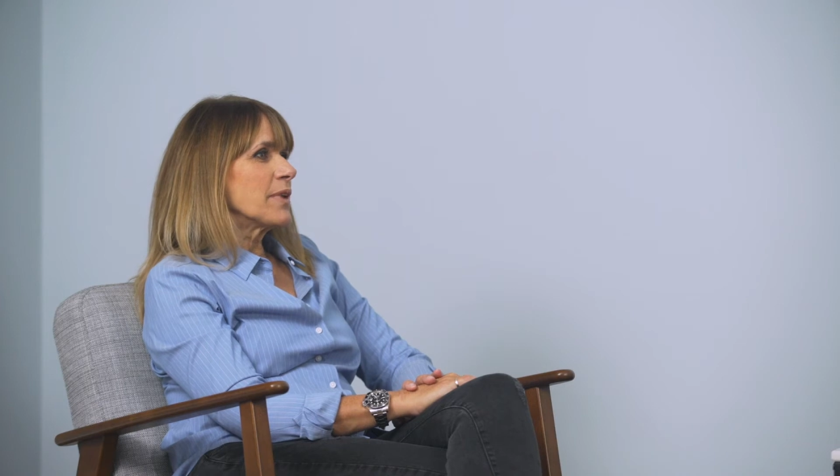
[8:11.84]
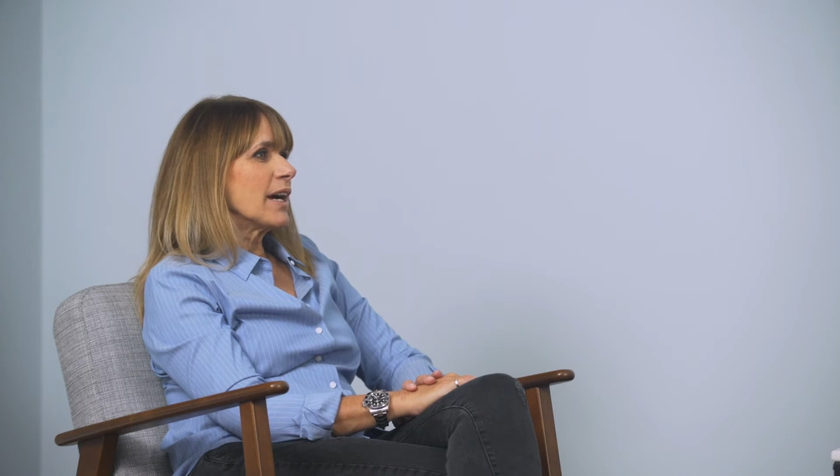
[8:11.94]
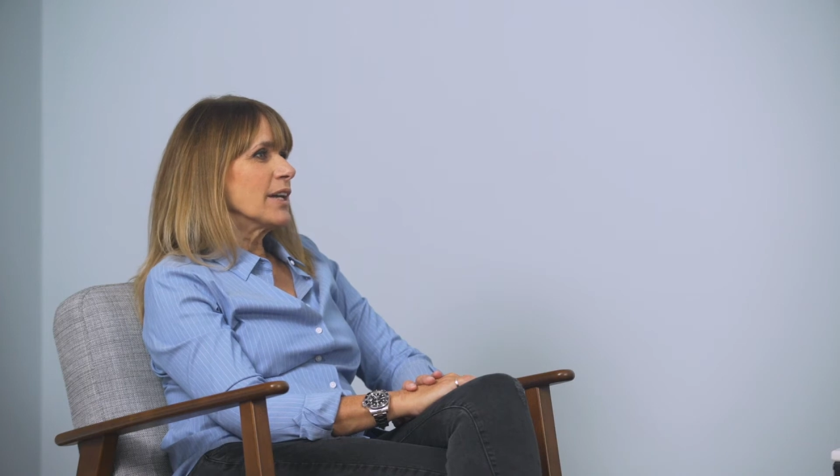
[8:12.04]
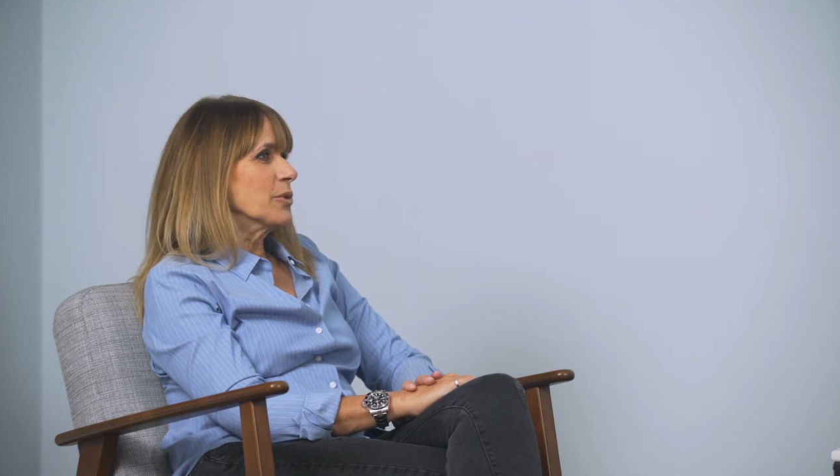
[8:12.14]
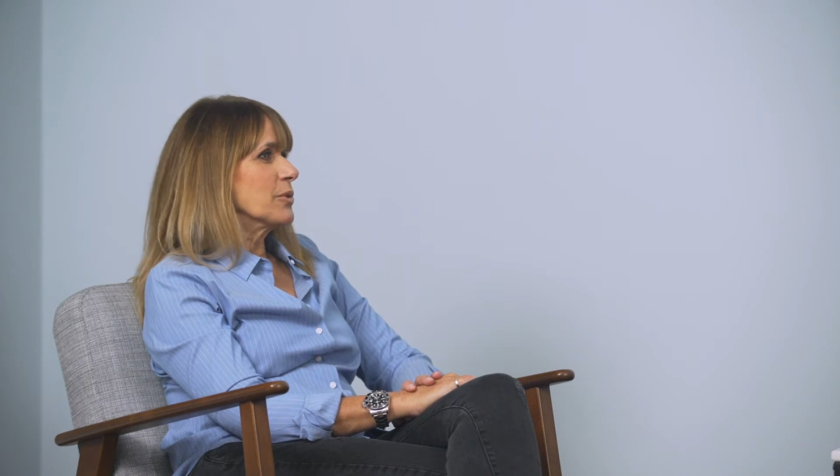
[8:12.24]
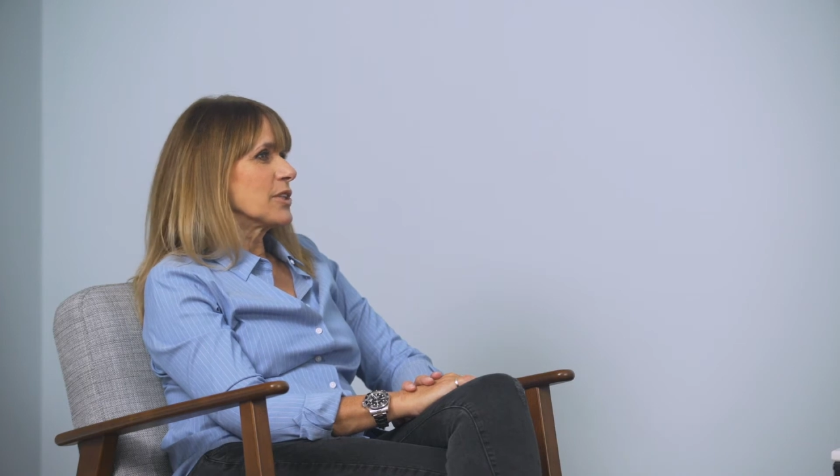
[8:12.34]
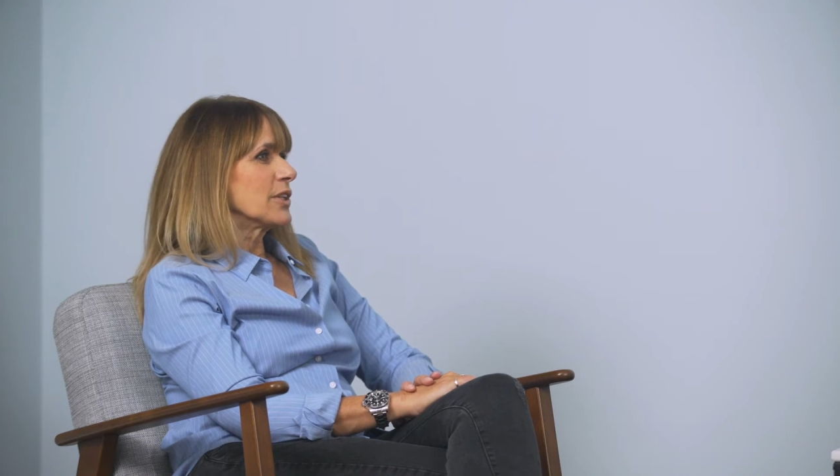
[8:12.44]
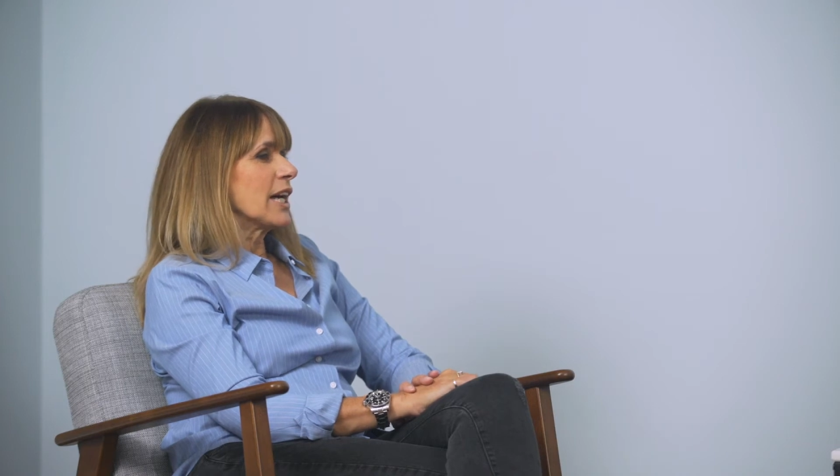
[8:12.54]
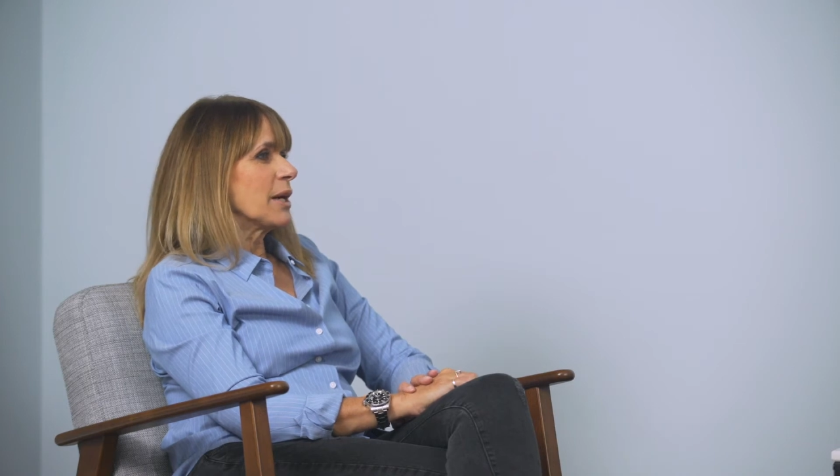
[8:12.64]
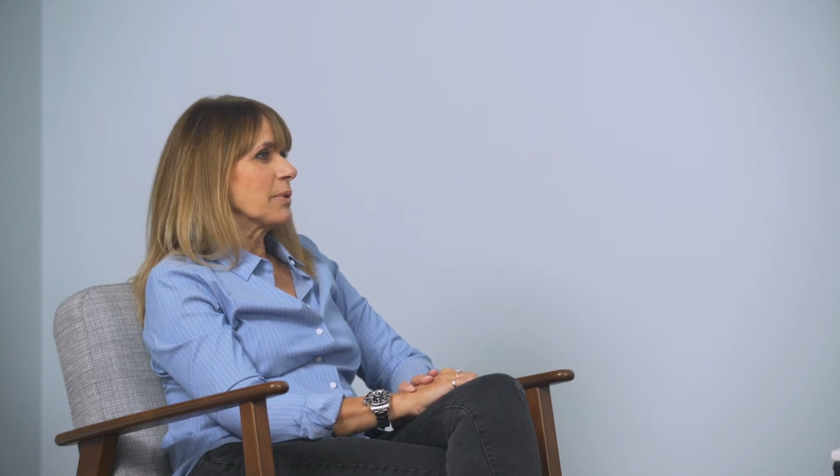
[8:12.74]
I know what's
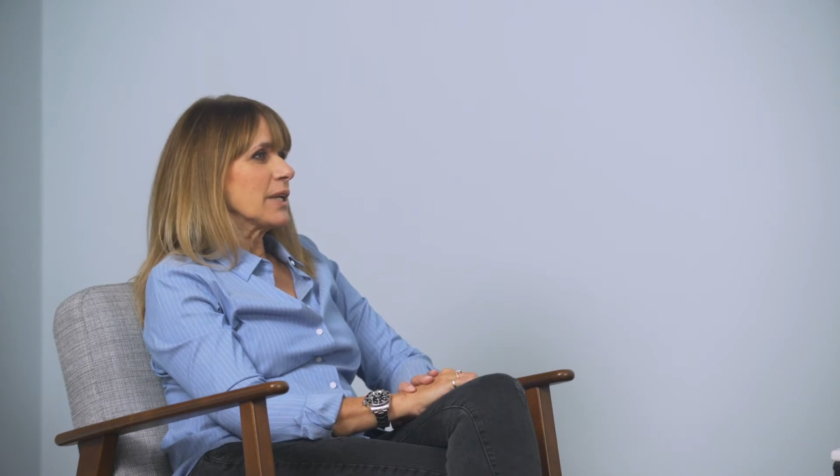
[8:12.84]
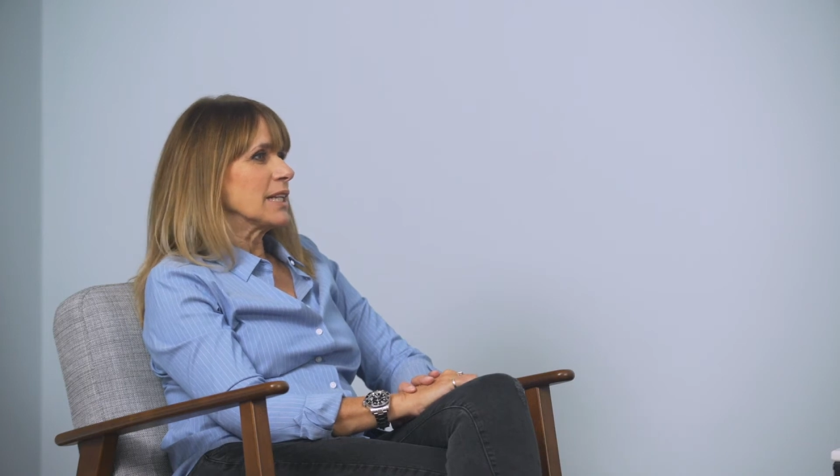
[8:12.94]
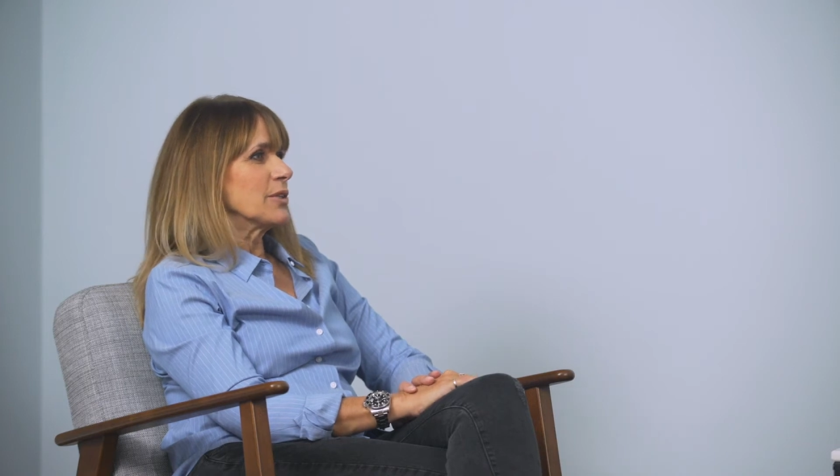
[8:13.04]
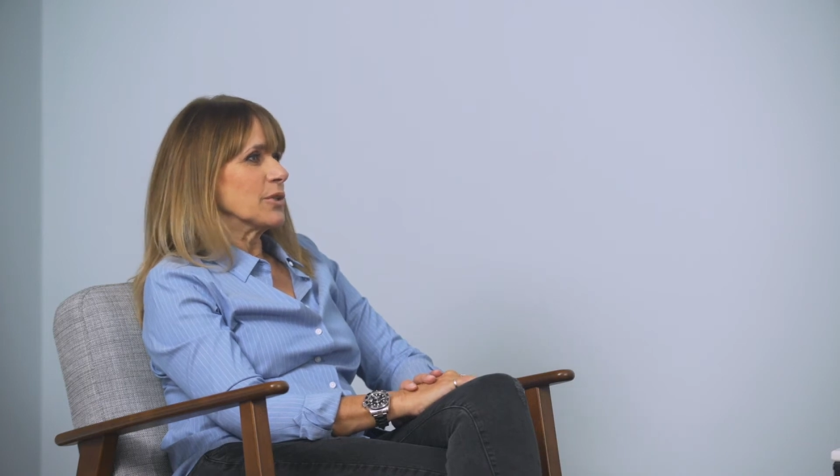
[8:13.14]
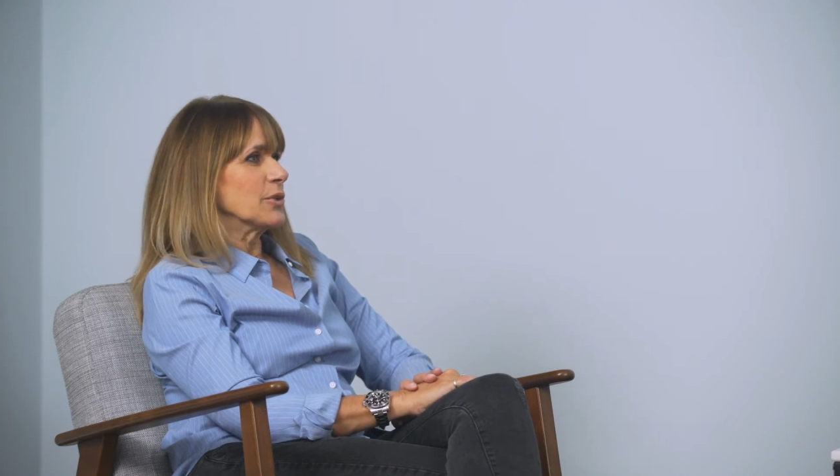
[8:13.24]
going to happen. I don't